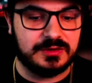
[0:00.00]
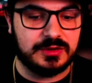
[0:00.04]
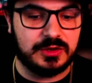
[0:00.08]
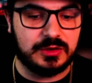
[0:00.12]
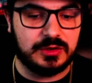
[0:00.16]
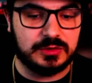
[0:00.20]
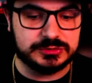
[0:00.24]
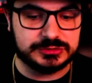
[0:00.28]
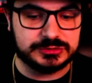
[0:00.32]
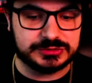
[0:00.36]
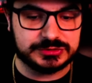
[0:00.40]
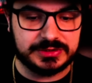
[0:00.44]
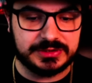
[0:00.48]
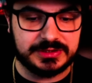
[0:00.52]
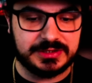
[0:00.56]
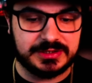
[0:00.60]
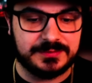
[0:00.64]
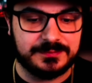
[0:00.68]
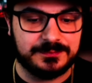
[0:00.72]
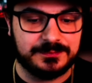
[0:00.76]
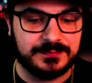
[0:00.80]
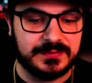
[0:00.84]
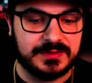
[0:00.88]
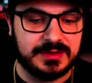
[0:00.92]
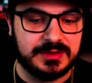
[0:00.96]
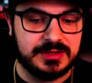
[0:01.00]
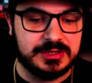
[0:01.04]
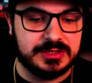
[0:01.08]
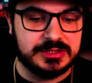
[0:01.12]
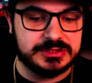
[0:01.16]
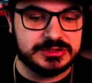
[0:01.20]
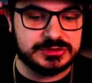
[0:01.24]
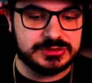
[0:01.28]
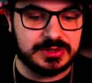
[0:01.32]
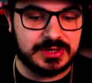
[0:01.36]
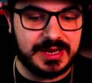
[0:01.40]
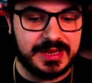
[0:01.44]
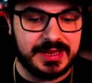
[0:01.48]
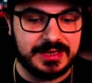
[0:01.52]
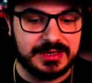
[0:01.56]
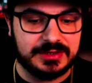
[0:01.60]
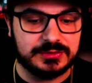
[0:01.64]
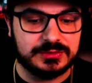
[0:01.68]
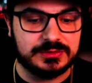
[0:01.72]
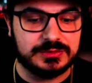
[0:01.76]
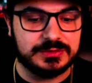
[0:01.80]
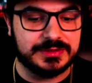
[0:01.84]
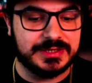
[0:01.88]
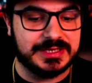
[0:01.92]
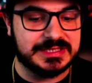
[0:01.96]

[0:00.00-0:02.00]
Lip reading: ultra, triangle.